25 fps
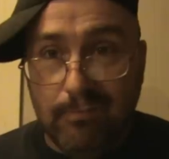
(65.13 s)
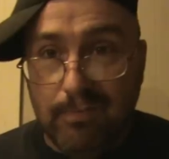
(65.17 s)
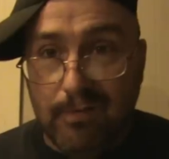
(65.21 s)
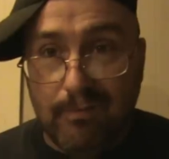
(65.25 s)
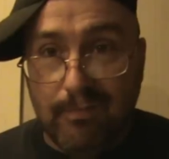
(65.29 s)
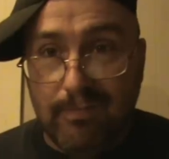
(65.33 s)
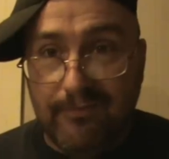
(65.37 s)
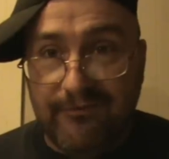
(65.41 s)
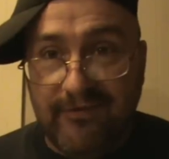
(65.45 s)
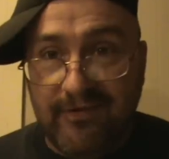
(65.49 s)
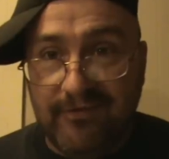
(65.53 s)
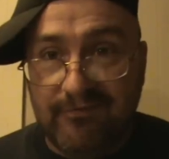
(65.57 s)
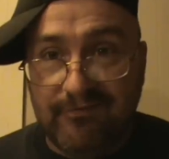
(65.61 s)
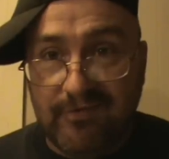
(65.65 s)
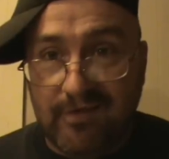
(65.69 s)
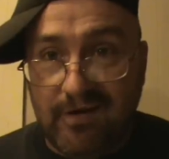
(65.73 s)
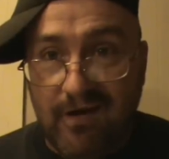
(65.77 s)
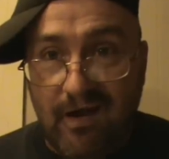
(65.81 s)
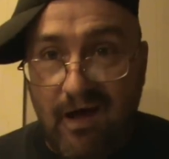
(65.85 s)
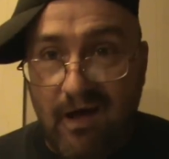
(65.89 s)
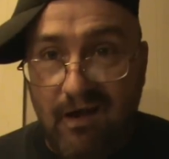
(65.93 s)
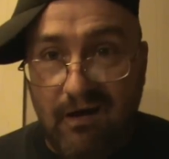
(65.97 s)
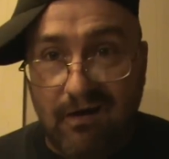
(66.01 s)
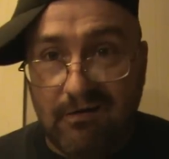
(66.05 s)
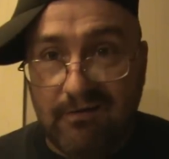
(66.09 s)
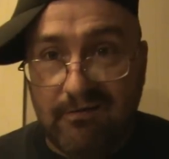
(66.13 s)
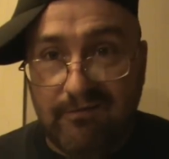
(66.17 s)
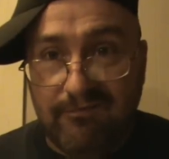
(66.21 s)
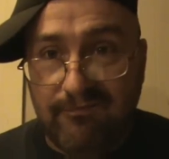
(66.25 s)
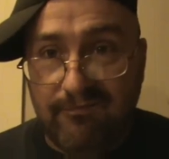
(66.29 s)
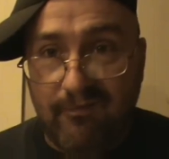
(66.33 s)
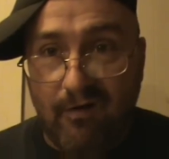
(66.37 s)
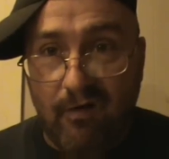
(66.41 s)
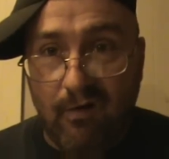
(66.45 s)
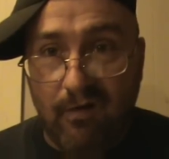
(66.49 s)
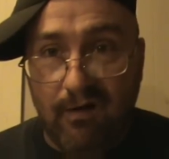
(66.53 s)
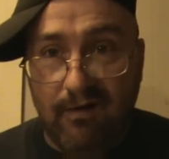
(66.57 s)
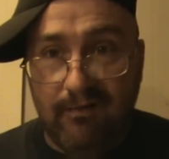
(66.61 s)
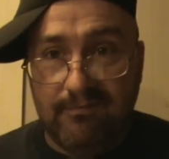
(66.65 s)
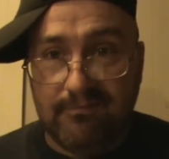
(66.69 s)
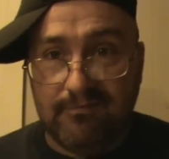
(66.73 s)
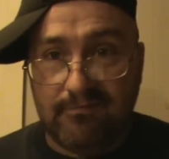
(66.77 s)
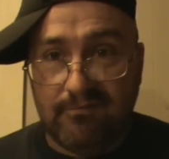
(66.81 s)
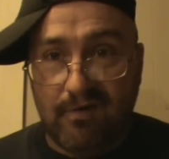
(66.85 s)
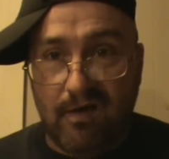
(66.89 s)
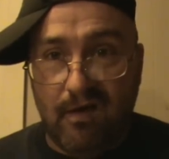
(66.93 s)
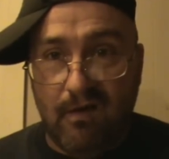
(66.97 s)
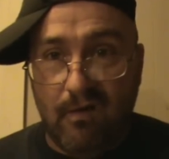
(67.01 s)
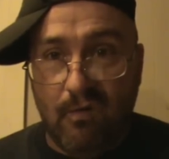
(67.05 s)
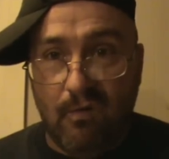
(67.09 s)
up the $50 for it,
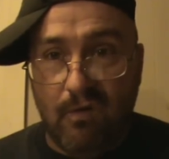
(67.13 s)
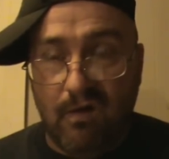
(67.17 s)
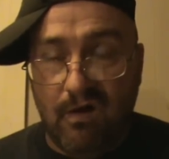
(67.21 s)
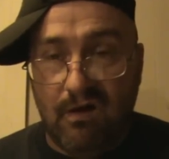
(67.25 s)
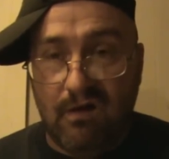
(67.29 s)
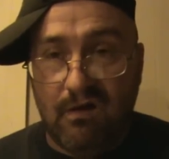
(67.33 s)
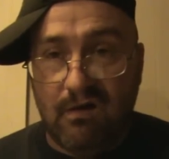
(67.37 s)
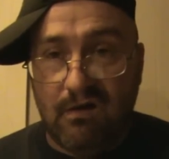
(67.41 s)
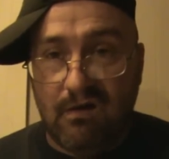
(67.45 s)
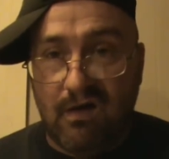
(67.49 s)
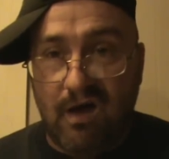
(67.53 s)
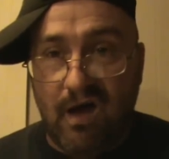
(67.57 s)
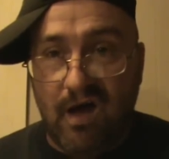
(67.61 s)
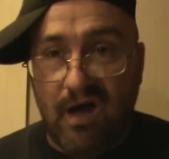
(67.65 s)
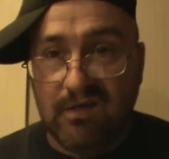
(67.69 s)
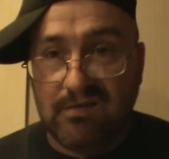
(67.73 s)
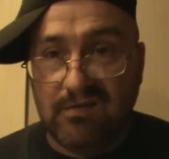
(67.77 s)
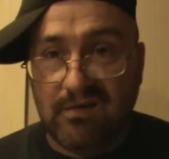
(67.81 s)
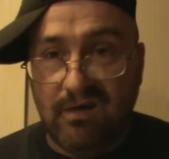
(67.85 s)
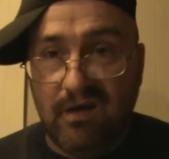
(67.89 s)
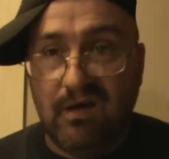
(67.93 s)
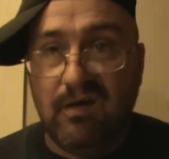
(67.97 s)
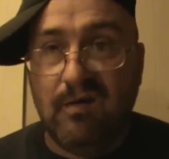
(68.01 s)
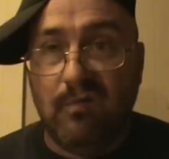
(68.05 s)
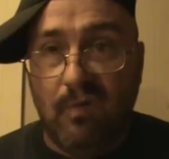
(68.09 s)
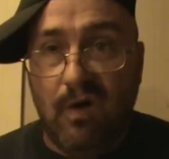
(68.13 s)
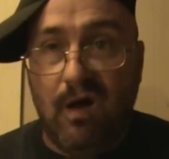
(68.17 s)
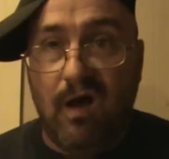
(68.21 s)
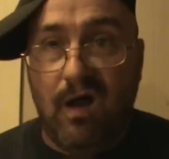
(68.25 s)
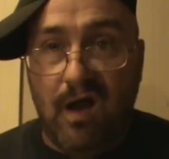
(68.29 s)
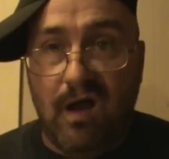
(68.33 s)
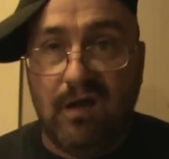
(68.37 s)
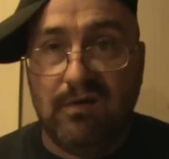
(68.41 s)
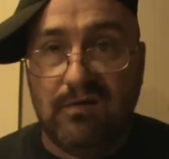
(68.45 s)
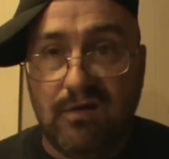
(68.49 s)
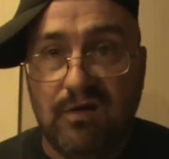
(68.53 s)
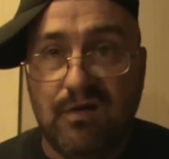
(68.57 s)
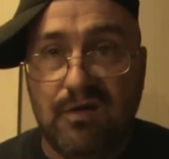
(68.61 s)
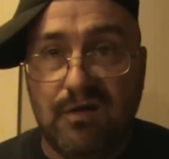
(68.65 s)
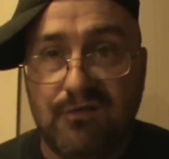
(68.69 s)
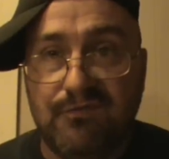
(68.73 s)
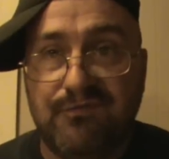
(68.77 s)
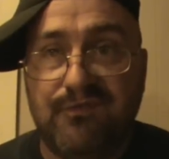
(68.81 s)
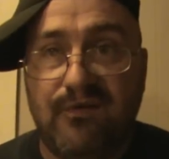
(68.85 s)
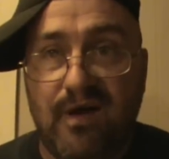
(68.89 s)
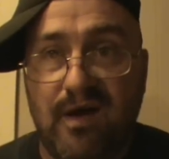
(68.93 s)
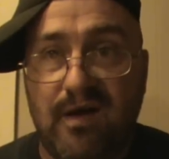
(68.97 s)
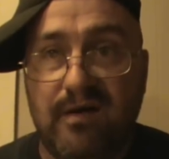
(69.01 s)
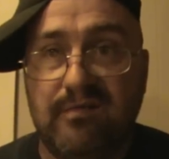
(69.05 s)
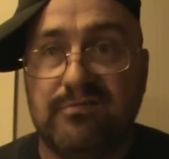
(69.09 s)
so I'll tell you what, I'll do you a
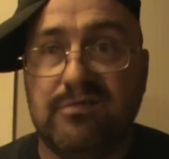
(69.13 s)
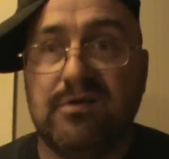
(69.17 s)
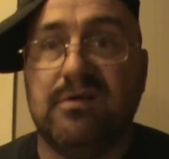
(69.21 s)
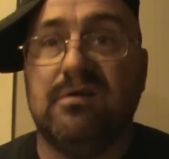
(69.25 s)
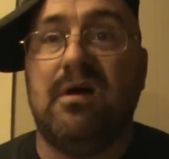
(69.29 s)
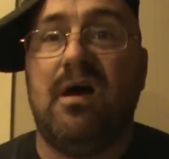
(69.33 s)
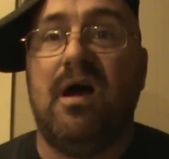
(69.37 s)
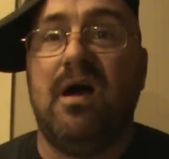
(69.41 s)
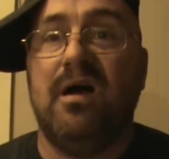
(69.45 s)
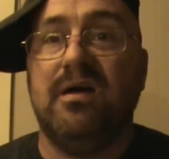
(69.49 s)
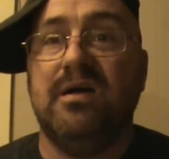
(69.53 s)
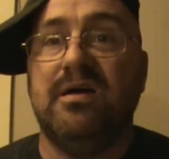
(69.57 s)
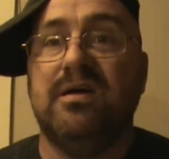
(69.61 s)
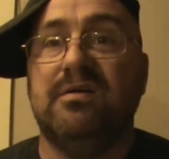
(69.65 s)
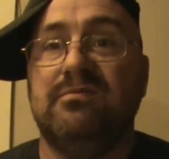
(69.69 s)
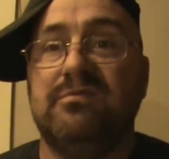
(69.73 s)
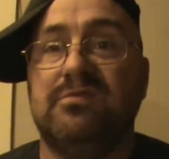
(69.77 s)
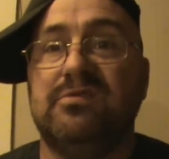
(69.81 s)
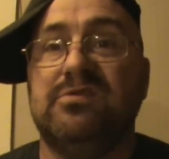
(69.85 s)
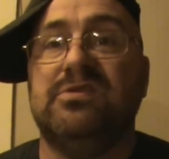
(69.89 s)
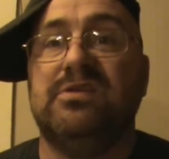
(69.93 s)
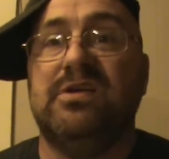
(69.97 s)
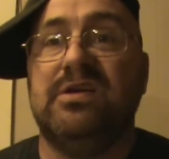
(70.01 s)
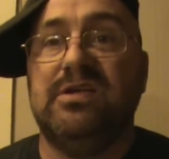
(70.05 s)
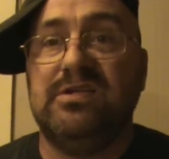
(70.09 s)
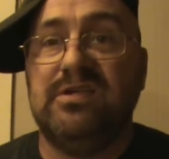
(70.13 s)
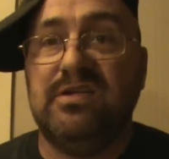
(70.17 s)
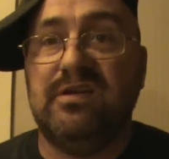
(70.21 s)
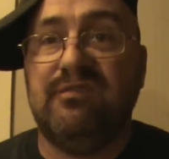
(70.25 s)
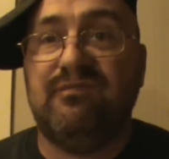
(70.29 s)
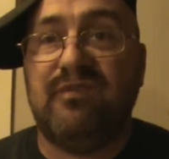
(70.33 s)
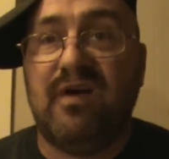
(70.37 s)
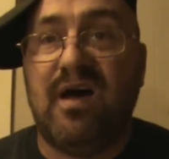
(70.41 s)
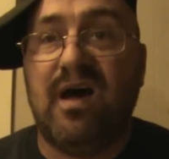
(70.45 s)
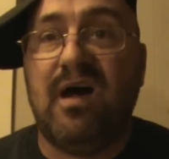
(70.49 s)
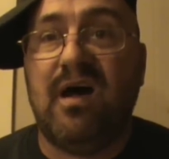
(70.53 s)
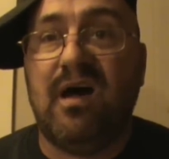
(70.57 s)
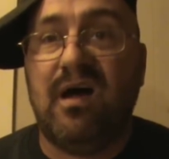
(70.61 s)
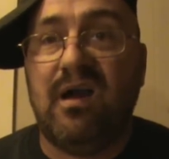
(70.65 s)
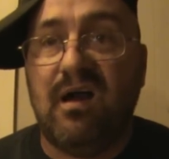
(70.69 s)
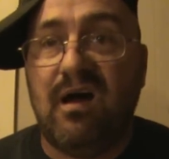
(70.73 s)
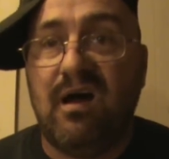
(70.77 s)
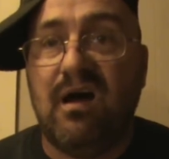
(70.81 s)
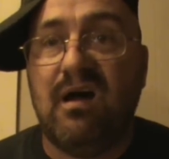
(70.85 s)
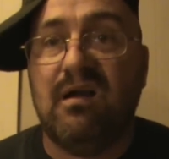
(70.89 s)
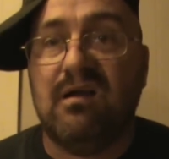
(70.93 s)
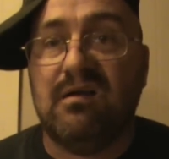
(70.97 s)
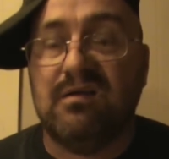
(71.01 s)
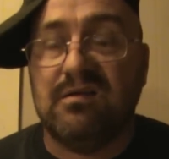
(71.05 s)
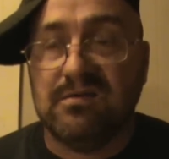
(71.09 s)
favor. I'll give you
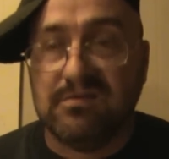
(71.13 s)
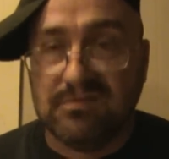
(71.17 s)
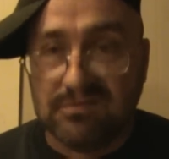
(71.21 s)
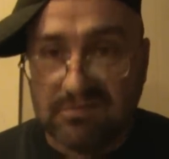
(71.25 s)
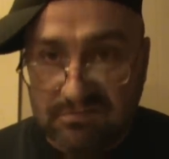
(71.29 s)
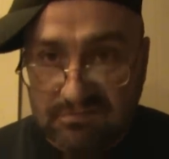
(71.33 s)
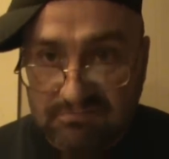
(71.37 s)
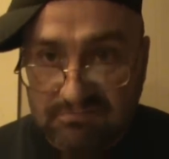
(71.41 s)
$65.